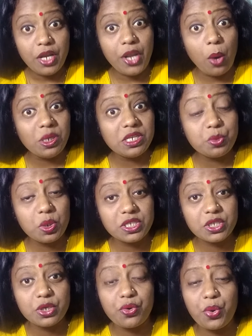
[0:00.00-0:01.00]
Now it
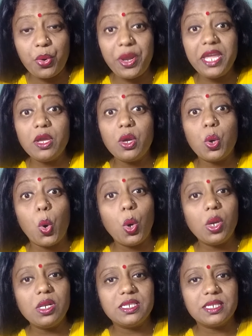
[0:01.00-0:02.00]
was growing
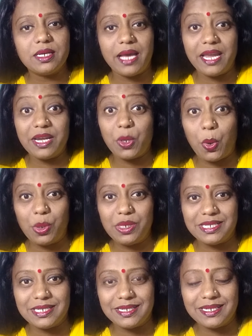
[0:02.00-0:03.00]
colder and
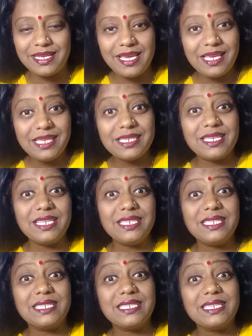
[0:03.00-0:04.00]
colder.
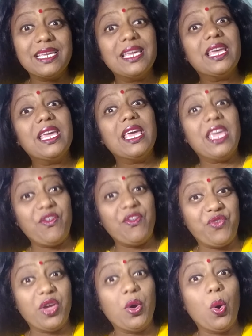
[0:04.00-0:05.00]
Since
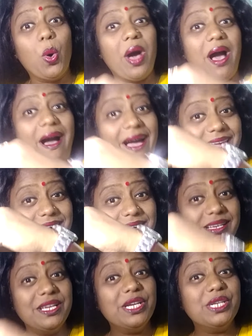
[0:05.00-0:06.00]
if we go
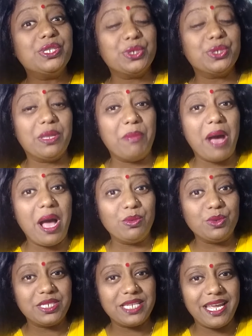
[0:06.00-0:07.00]
higher, to the
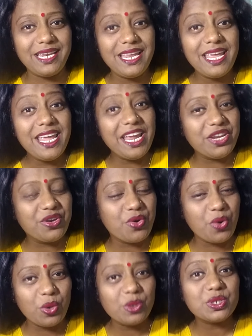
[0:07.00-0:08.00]
mountain, it
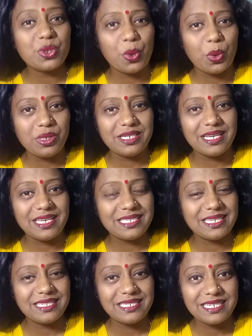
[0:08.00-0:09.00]
grows colder,
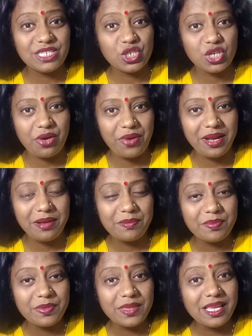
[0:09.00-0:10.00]
isn't it, children?
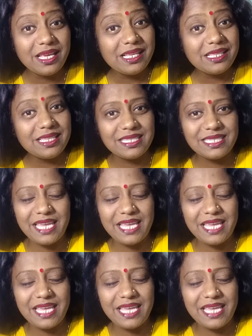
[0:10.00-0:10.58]
The